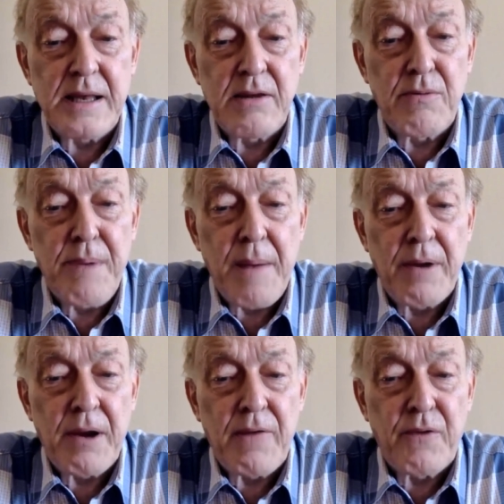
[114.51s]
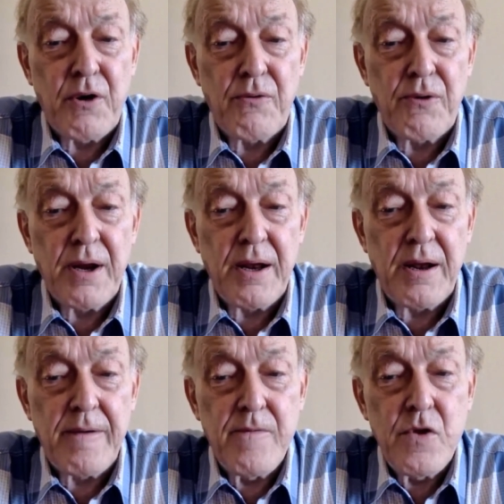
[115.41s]
the United States and the Republic
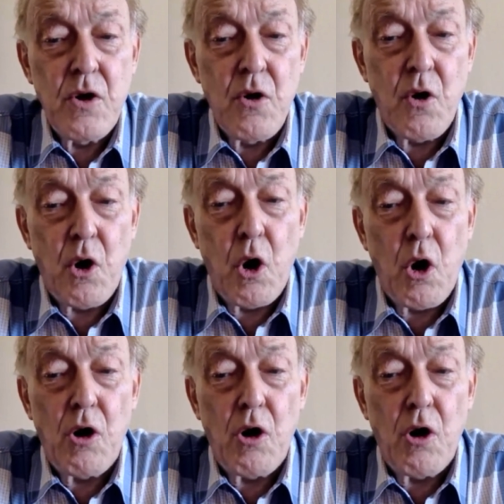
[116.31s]
of Korea,